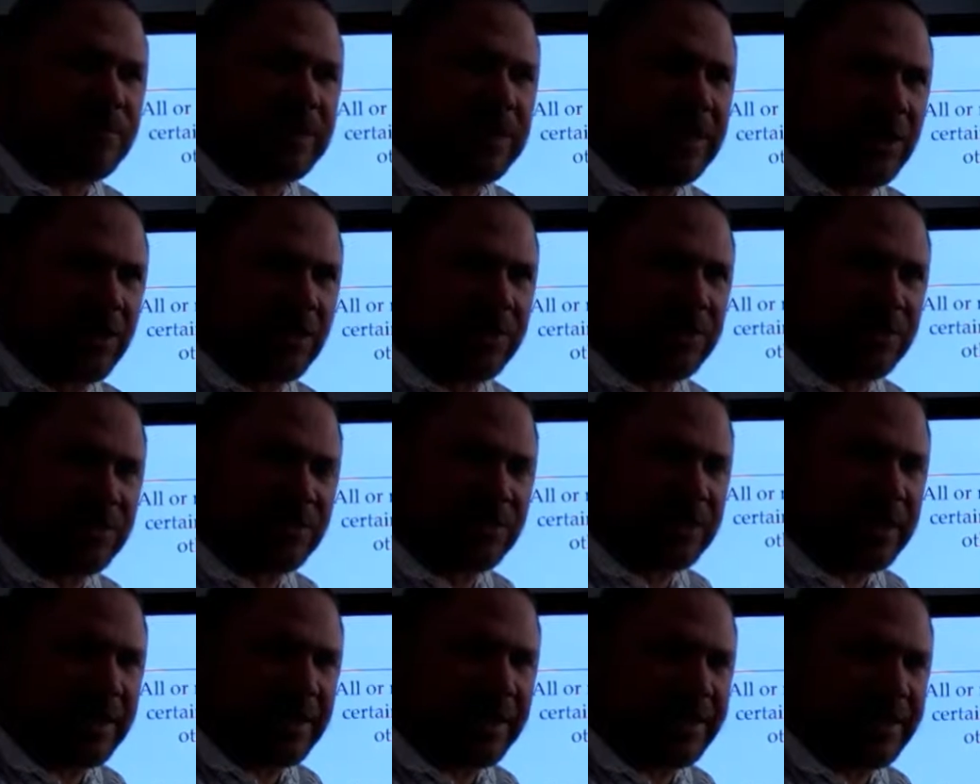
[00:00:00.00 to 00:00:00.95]
our
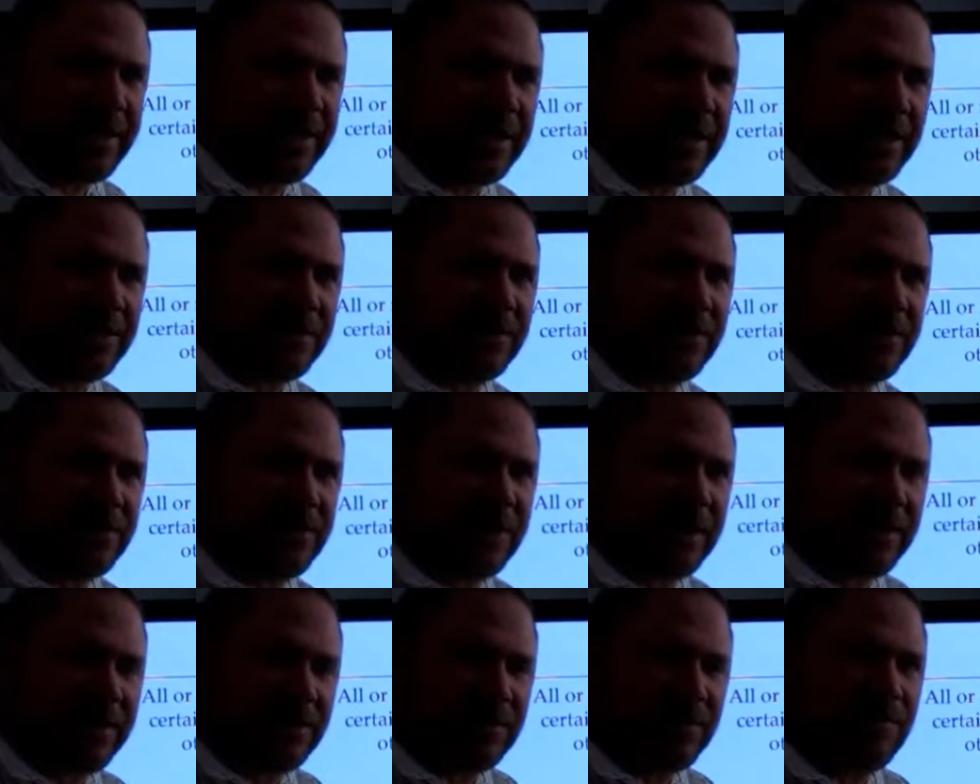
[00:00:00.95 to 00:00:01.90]
society, that
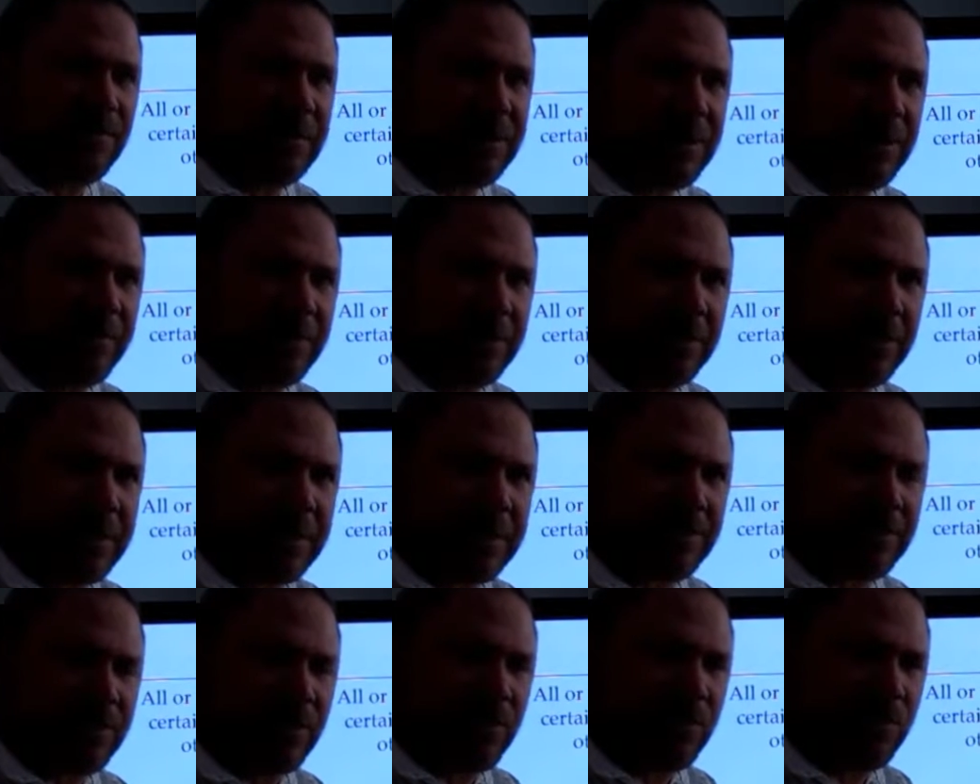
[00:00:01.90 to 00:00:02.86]
is becoming less
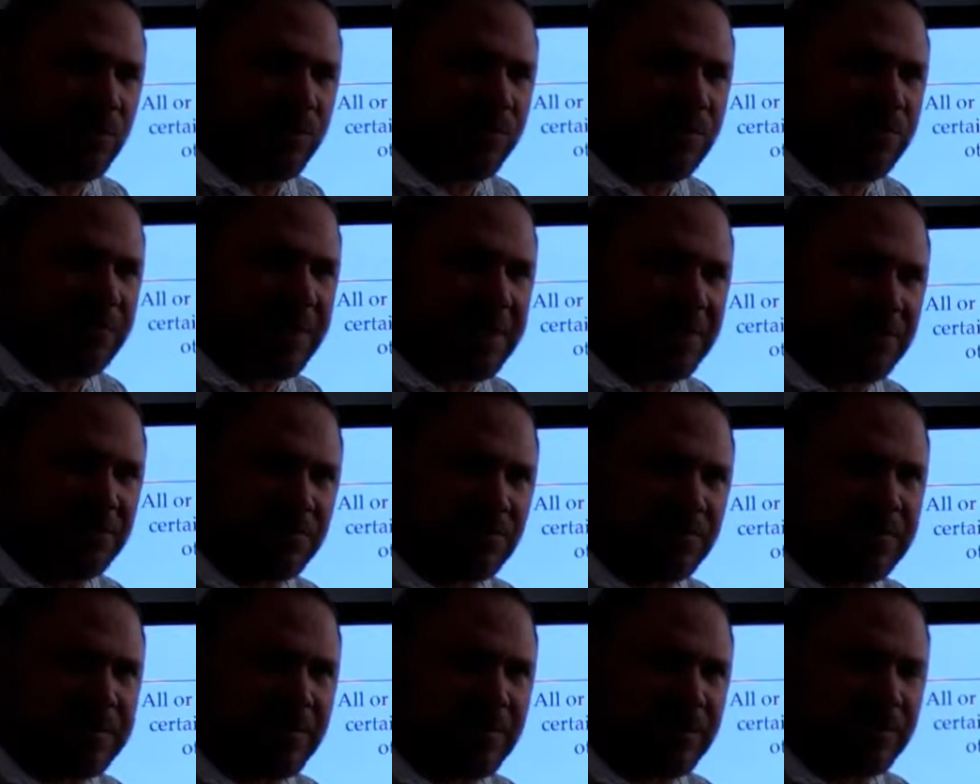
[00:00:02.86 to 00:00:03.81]
so, where males and
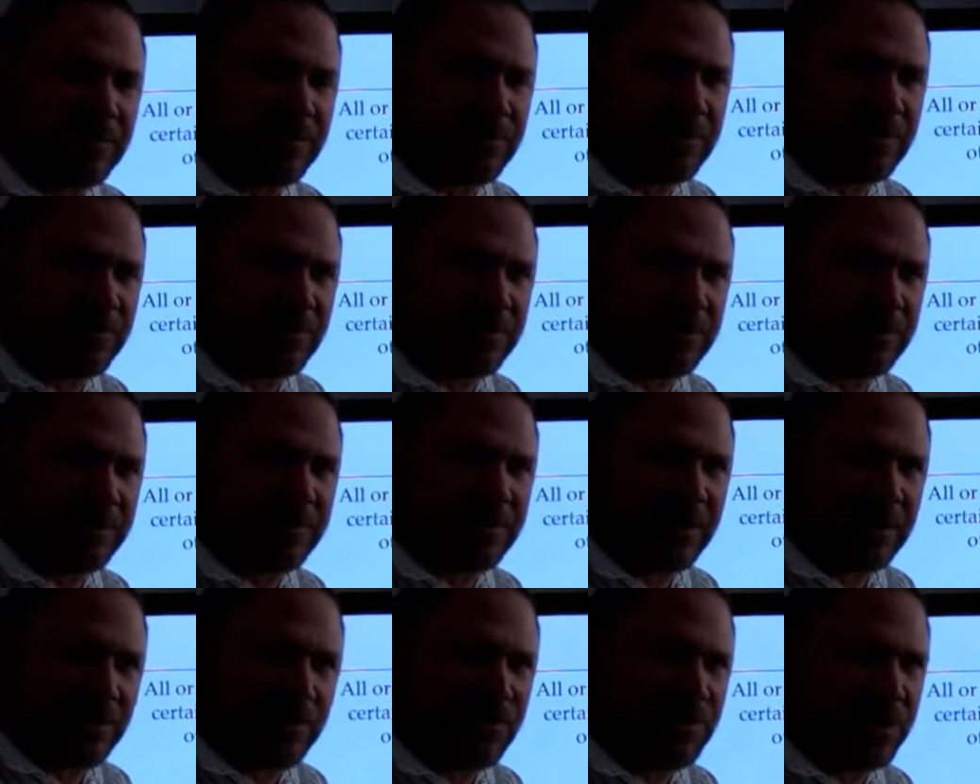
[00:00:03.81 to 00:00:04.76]
females are doing the
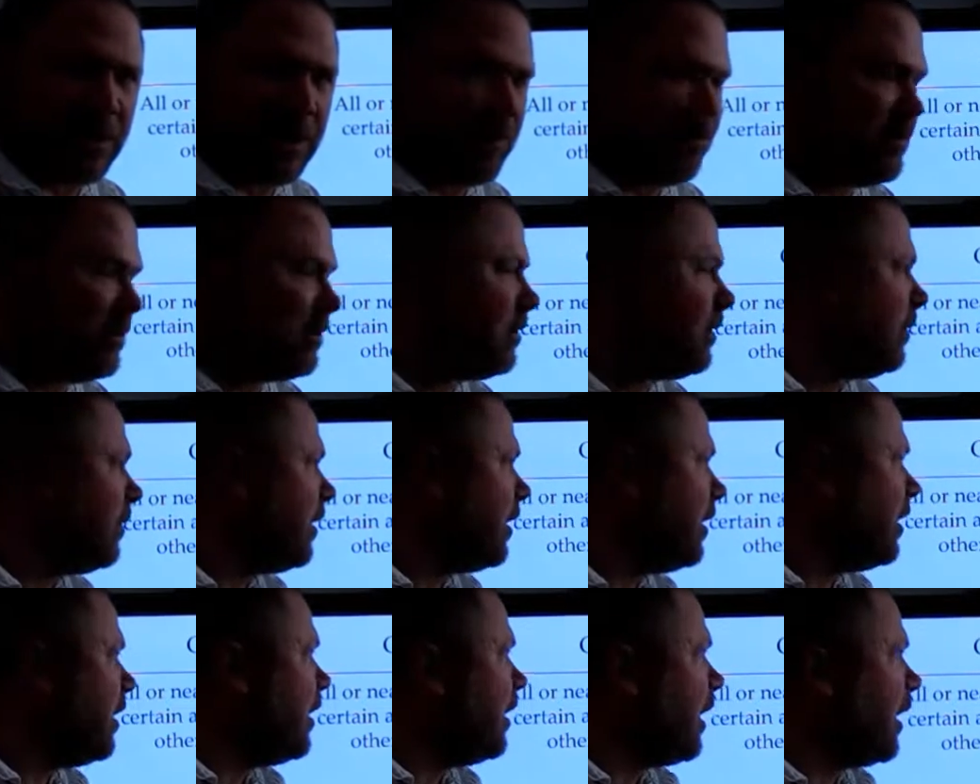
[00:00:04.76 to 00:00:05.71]
same jobs.
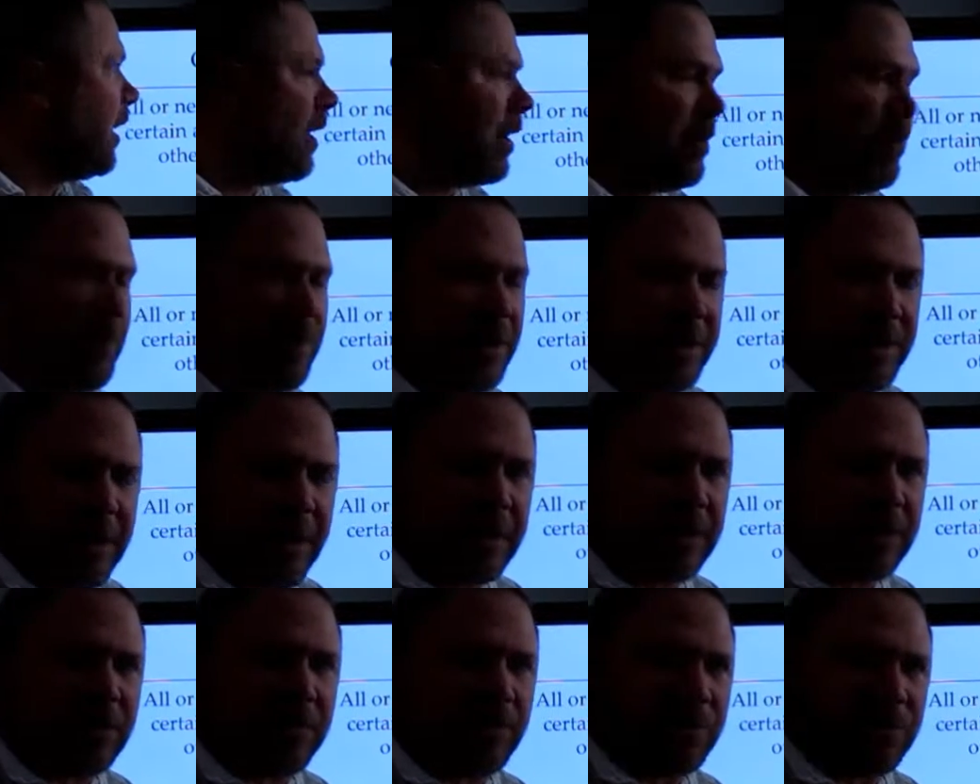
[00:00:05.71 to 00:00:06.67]
But in
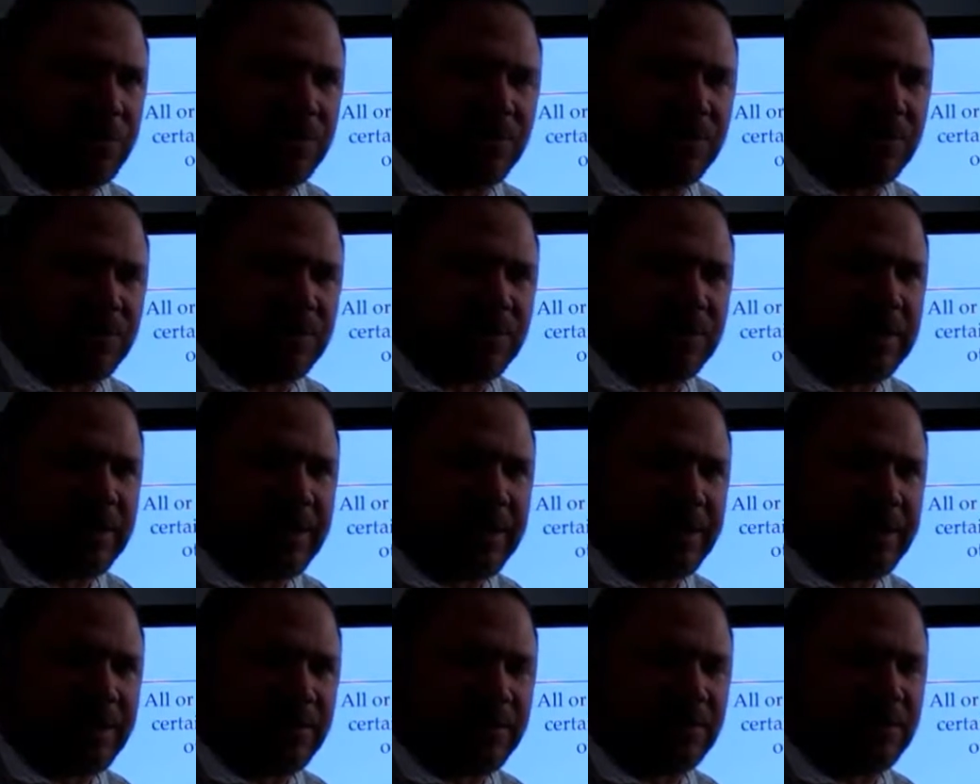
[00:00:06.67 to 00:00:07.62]
non-commercial
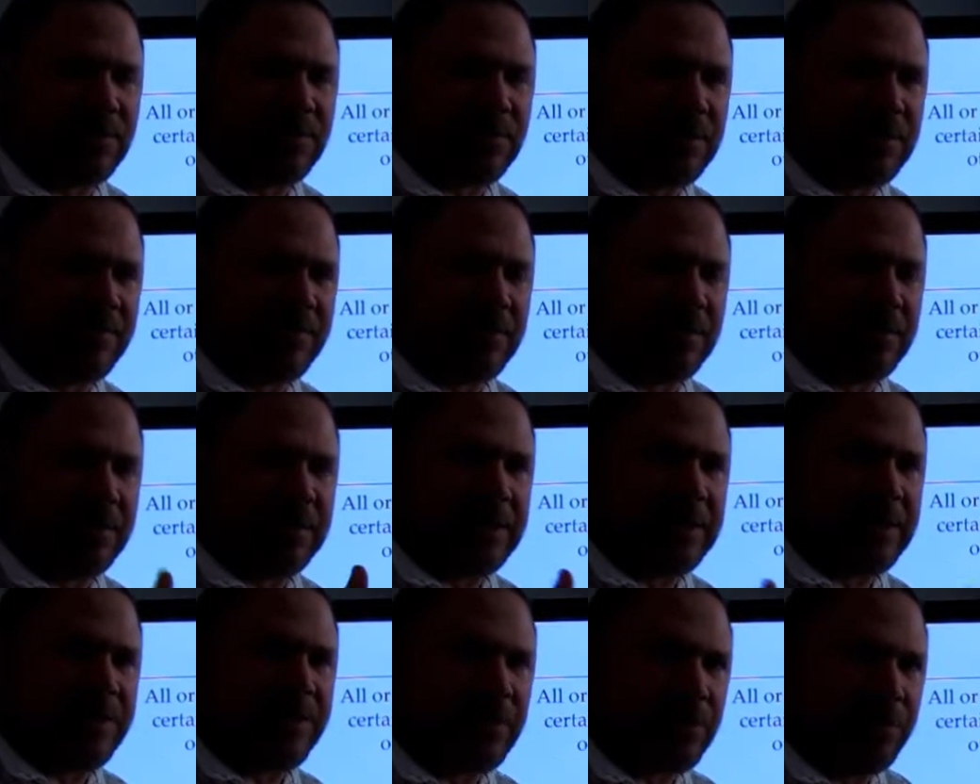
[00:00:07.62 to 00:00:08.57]
societies, it's
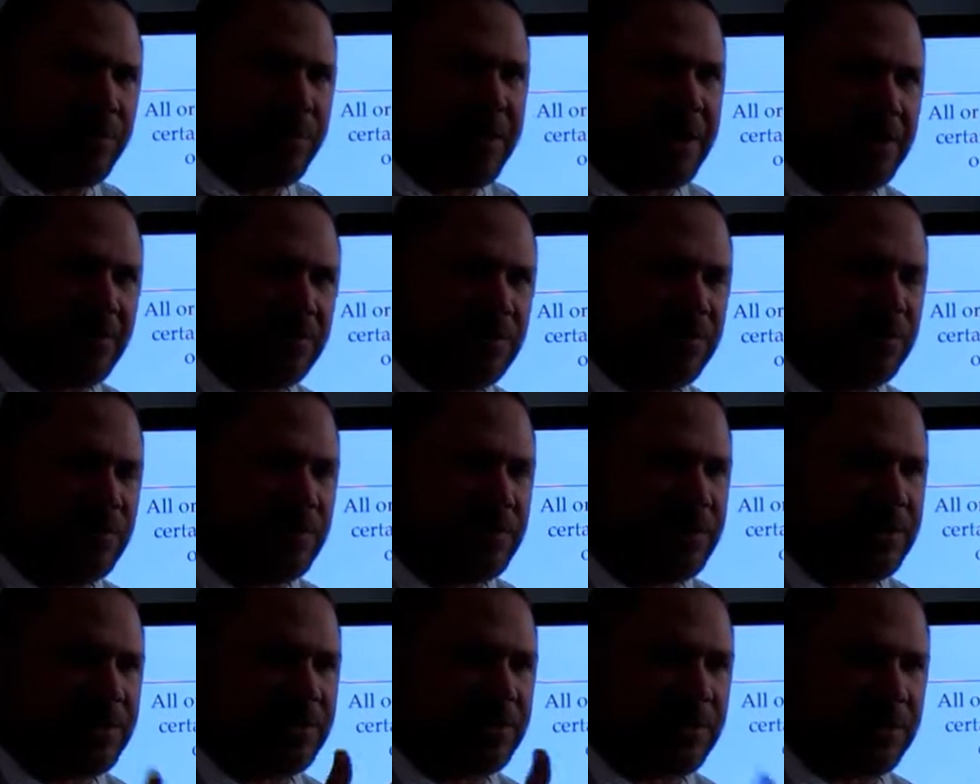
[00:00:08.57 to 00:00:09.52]
definitely males do
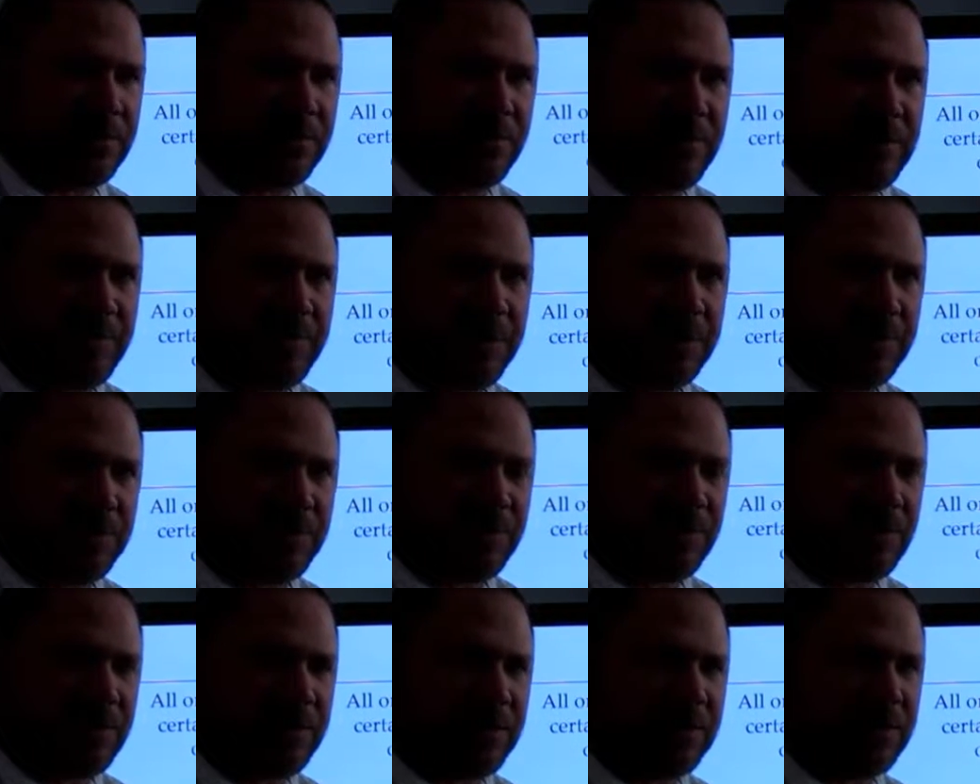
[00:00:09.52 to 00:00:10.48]
these things, females
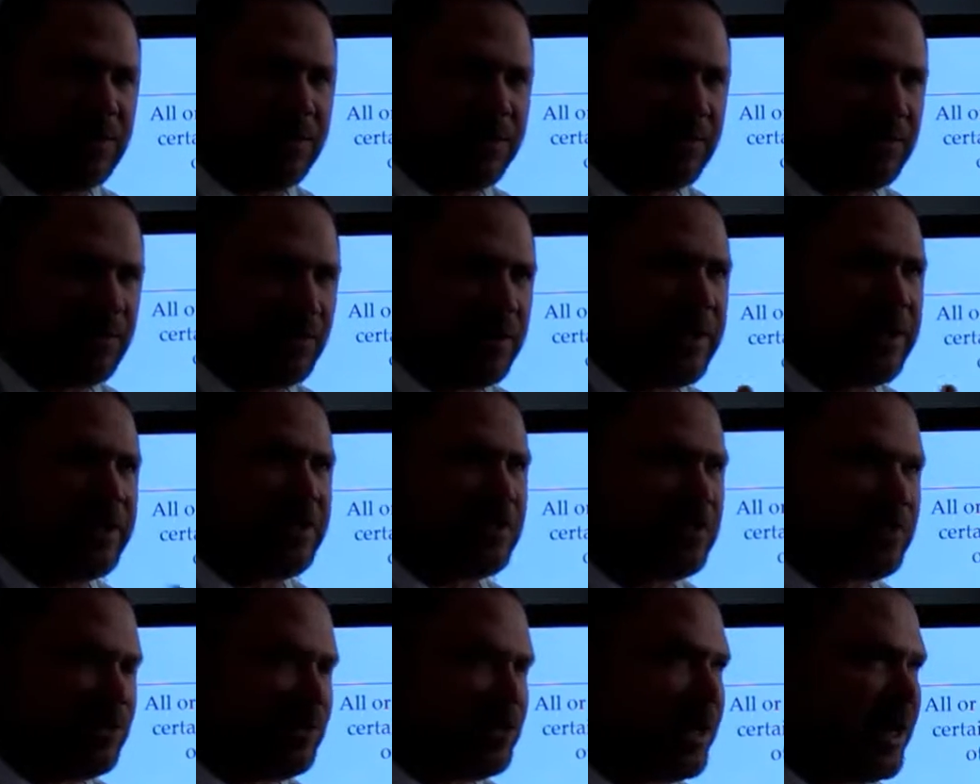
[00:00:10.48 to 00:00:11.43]
do these things. So not
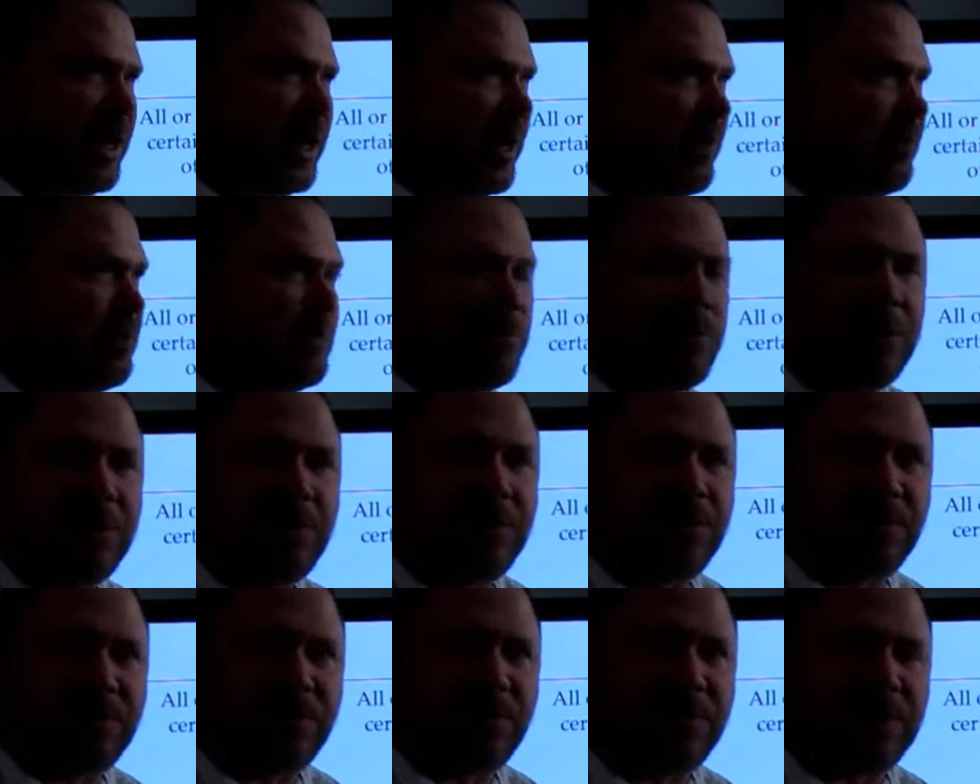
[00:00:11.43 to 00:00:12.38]
just jobs, but
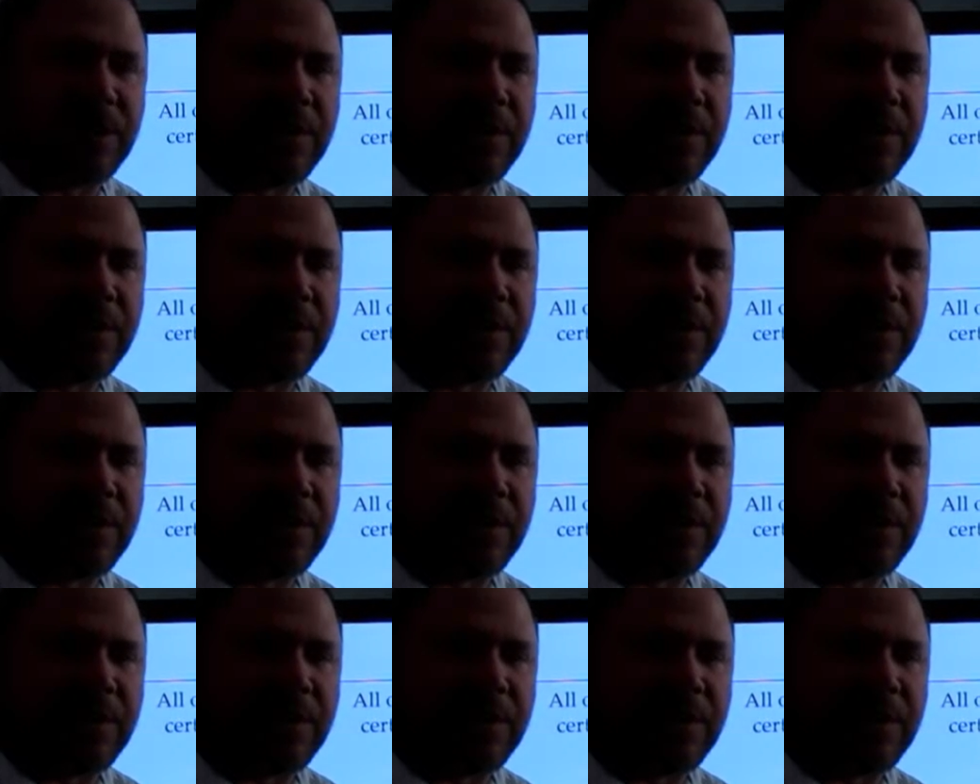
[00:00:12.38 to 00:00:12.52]
just